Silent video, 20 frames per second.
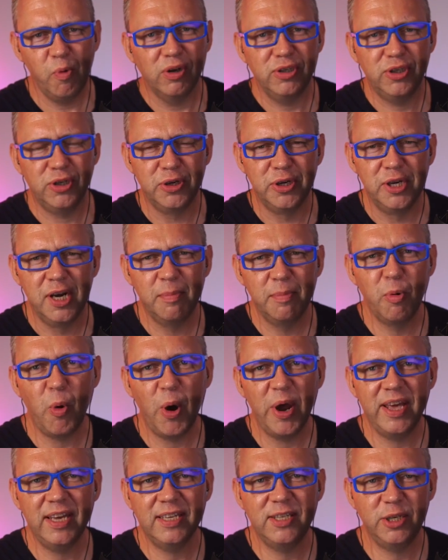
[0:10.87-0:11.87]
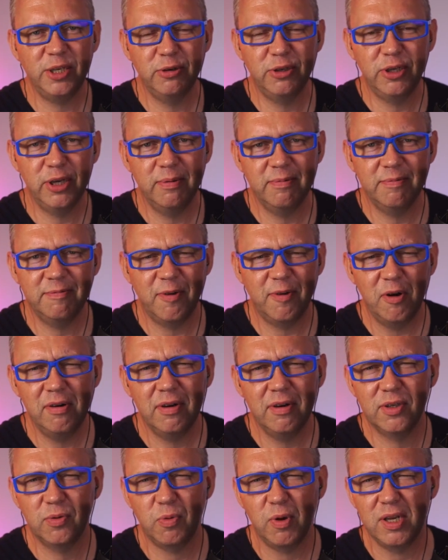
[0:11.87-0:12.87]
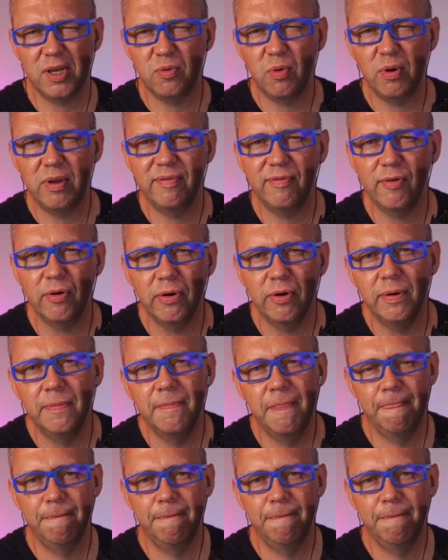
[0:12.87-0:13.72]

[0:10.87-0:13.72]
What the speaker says: what's your number one SEO tip for 2024?